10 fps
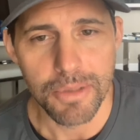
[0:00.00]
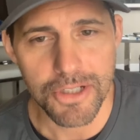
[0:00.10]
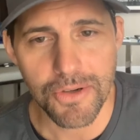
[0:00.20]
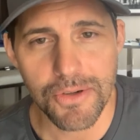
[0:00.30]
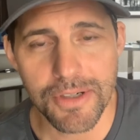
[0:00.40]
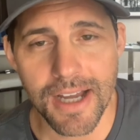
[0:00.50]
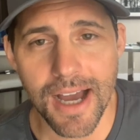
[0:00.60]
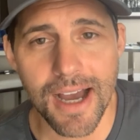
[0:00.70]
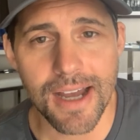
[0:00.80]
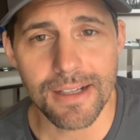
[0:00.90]
But you're
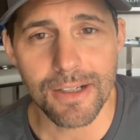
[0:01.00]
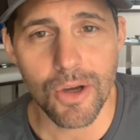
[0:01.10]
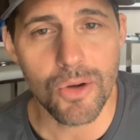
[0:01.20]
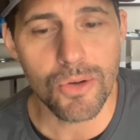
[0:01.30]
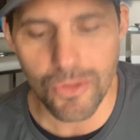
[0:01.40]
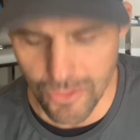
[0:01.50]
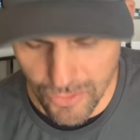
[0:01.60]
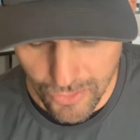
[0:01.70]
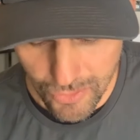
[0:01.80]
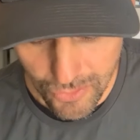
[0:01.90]
not
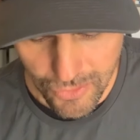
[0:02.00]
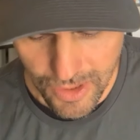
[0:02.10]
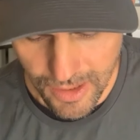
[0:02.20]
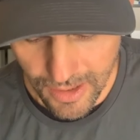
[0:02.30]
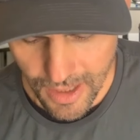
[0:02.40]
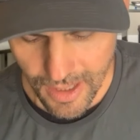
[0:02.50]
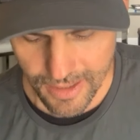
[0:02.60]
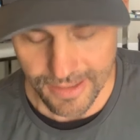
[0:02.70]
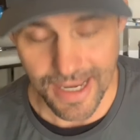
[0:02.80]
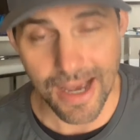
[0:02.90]
alone.
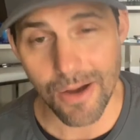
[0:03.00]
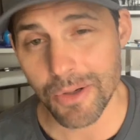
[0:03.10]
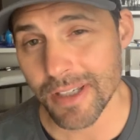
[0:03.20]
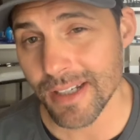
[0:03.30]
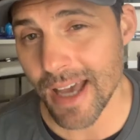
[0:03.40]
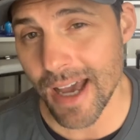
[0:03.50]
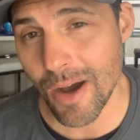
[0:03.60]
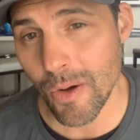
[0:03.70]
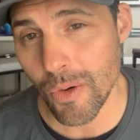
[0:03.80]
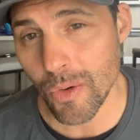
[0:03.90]
Down and
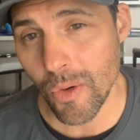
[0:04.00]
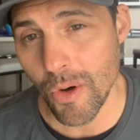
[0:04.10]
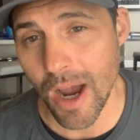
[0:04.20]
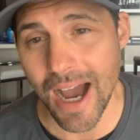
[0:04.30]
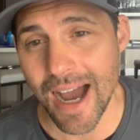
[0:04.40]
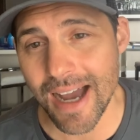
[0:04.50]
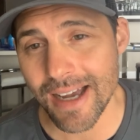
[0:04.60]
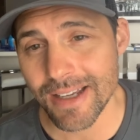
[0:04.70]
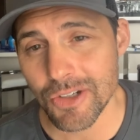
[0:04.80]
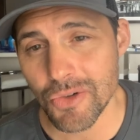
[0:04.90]
out or
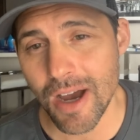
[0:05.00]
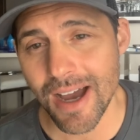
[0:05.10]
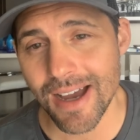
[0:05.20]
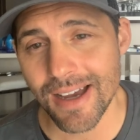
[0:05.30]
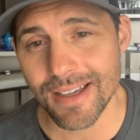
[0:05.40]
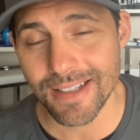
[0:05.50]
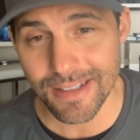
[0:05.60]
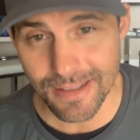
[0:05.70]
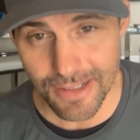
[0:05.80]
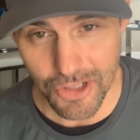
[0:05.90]
high and dry
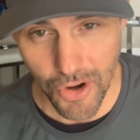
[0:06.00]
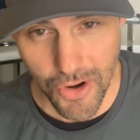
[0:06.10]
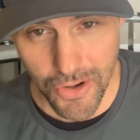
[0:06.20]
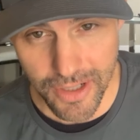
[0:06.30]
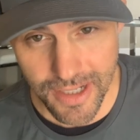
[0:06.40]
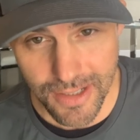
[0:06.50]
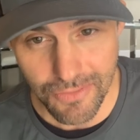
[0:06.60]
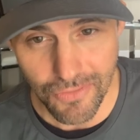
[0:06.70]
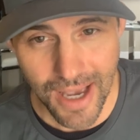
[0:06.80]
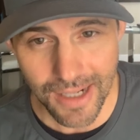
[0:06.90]
in the darkest
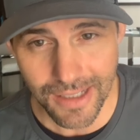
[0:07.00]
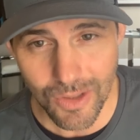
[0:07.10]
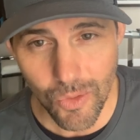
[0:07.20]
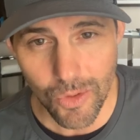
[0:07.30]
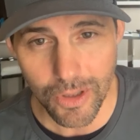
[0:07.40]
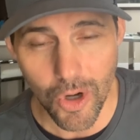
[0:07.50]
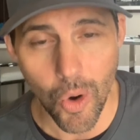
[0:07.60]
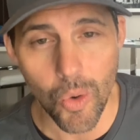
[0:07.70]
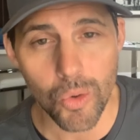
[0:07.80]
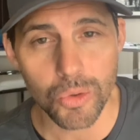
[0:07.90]
valley or the
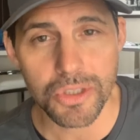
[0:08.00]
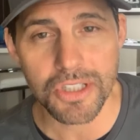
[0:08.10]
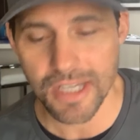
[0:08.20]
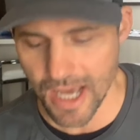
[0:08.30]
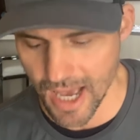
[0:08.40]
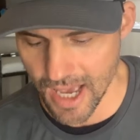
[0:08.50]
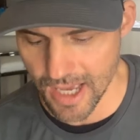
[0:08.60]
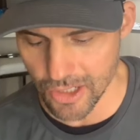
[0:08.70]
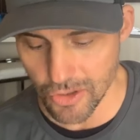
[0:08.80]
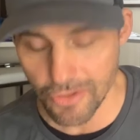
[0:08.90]
coldest
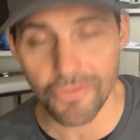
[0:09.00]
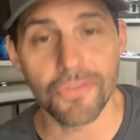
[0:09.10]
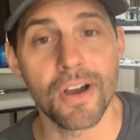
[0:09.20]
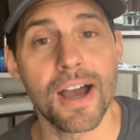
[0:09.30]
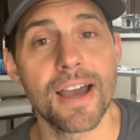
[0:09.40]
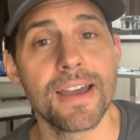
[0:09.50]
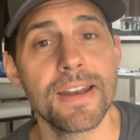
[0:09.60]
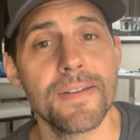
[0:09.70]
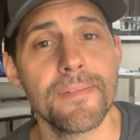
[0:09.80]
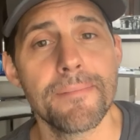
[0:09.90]
night, you're
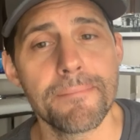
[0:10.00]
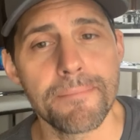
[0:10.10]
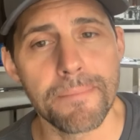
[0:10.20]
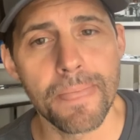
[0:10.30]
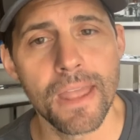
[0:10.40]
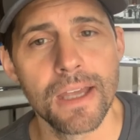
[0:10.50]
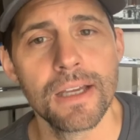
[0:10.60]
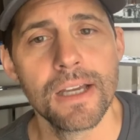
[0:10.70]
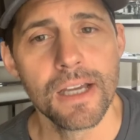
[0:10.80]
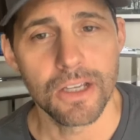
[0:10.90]
fine,
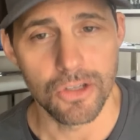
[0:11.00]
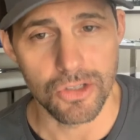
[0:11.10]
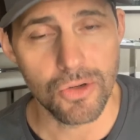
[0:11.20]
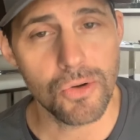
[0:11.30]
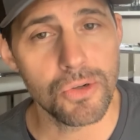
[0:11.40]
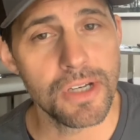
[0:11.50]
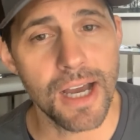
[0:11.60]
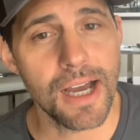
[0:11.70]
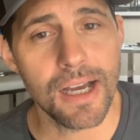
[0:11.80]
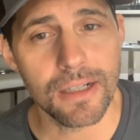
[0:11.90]
cause you're
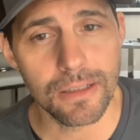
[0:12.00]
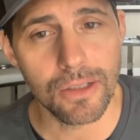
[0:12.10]
not